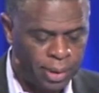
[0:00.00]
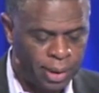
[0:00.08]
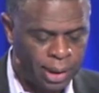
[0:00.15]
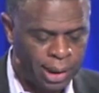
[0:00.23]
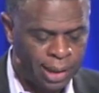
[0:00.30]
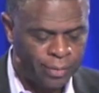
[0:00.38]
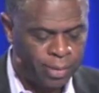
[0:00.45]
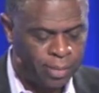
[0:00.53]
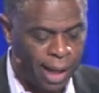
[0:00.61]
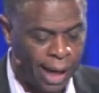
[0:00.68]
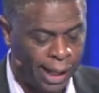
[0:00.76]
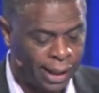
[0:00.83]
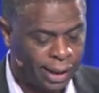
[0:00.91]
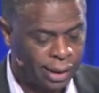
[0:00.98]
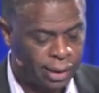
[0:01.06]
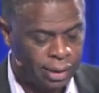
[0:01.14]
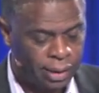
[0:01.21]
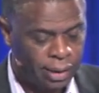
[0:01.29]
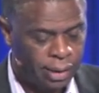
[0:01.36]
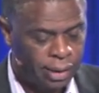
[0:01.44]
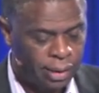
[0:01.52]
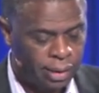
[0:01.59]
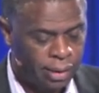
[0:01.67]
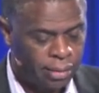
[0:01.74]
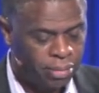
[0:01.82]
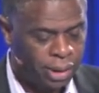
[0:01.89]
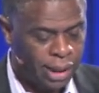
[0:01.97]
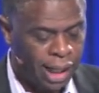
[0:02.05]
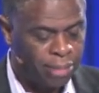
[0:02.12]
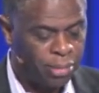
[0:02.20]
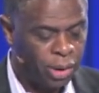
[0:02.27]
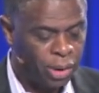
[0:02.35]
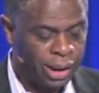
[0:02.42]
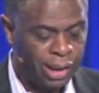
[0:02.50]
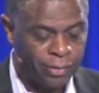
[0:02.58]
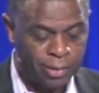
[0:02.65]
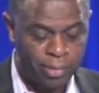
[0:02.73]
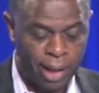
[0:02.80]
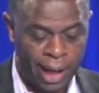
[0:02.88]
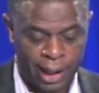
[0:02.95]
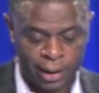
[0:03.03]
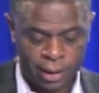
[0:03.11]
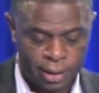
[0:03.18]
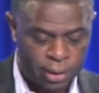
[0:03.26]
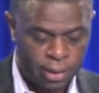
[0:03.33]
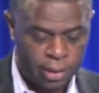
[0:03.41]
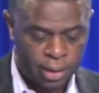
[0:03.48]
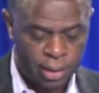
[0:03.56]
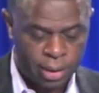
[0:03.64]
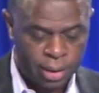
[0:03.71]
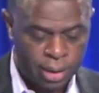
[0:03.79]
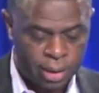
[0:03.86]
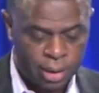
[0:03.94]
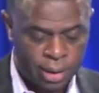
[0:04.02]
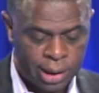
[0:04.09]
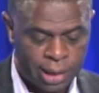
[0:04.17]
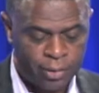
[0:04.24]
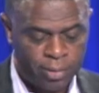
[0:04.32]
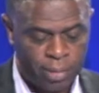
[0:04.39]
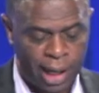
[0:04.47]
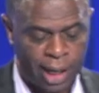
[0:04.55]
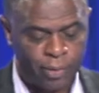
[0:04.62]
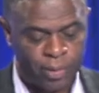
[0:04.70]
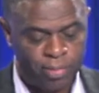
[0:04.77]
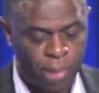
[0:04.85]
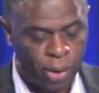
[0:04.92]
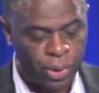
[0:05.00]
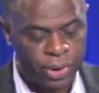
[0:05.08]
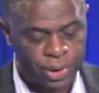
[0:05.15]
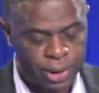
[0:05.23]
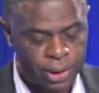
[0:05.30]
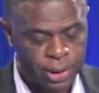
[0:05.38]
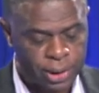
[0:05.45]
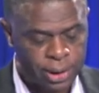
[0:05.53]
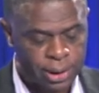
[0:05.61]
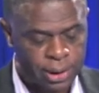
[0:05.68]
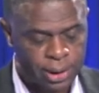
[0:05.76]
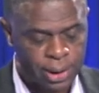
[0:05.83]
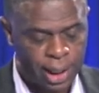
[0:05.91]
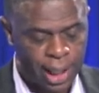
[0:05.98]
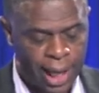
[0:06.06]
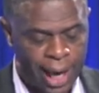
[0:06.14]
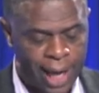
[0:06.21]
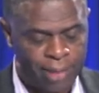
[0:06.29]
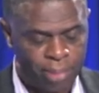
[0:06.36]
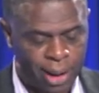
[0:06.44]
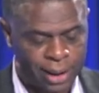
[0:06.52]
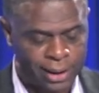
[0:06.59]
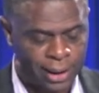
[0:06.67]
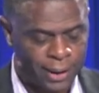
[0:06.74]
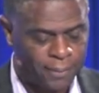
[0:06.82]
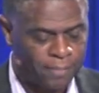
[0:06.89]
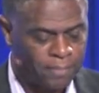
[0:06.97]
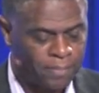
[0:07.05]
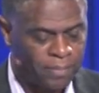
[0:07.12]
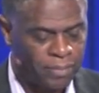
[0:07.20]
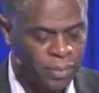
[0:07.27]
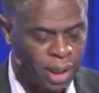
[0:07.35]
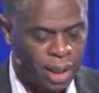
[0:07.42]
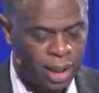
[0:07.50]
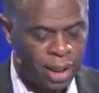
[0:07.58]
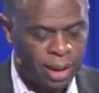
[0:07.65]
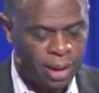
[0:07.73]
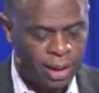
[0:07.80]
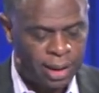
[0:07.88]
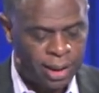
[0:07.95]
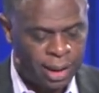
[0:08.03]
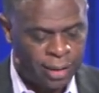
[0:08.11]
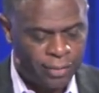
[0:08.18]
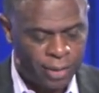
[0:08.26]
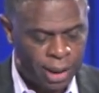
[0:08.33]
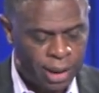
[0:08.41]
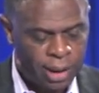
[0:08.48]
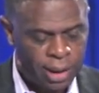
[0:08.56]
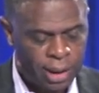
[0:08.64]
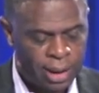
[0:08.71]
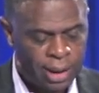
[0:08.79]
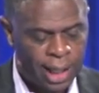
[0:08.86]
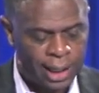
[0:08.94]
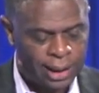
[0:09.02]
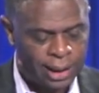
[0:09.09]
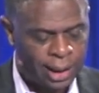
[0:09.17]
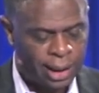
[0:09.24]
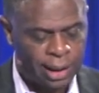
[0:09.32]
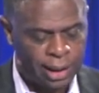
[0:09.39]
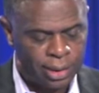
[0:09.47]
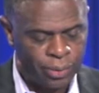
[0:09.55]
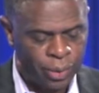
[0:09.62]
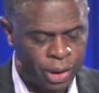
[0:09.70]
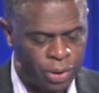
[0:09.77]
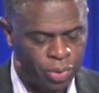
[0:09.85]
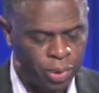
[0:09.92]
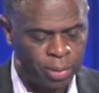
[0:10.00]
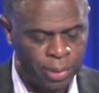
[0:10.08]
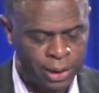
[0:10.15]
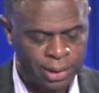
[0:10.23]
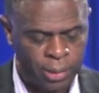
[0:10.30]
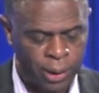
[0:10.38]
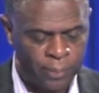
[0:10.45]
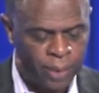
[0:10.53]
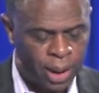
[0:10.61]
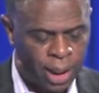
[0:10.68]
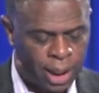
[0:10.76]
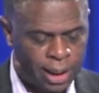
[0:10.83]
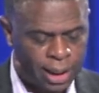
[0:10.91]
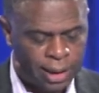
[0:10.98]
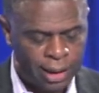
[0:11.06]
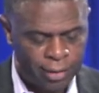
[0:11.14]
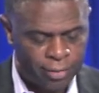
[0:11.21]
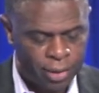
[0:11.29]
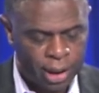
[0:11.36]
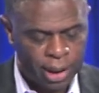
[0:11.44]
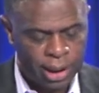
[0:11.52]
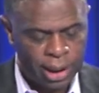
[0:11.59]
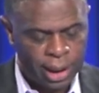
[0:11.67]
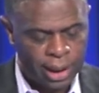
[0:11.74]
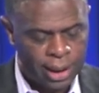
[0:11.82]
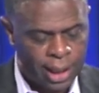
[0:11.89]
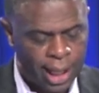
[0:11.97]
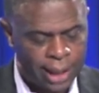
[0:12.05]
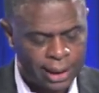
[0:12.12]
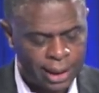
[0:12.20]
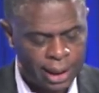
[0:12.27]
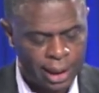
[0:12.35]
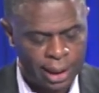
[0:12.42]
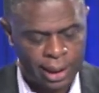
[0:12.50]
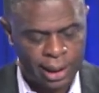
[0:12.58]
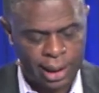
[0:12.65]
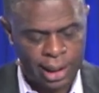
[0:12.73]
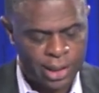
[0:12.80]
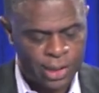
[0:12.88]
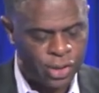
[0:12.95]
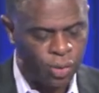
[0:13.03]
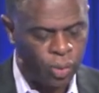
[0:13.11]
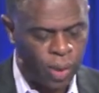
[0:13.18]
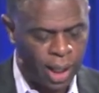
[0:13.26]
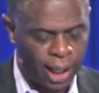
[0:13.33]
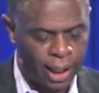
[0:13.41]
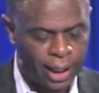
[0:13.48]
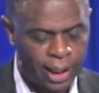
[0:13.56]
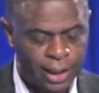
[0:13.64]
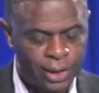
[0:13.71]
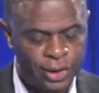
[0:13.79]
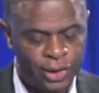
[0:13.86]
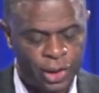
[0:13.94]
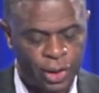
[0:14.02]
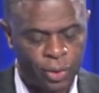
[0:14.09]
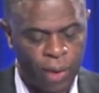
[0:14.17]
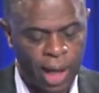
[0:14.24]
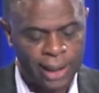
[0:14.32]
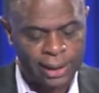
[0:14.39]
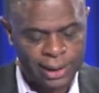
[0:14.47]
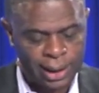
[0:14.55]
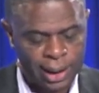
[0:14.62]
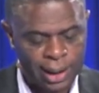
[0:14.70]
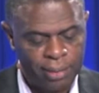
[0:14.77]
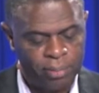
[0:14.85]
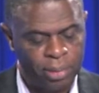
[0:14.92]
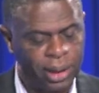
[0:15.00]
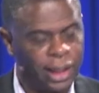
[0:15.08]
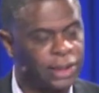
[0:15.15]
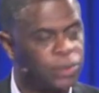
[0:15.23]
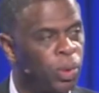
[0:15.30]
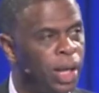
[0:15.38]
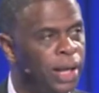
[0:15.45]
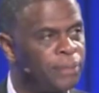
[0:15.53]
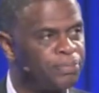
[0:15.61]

given back, but not merely given back, given back with bonus and blessing. Giving, not getting. Read this with me, please. Come on. Giving, not getting is the way. Generosity begets what?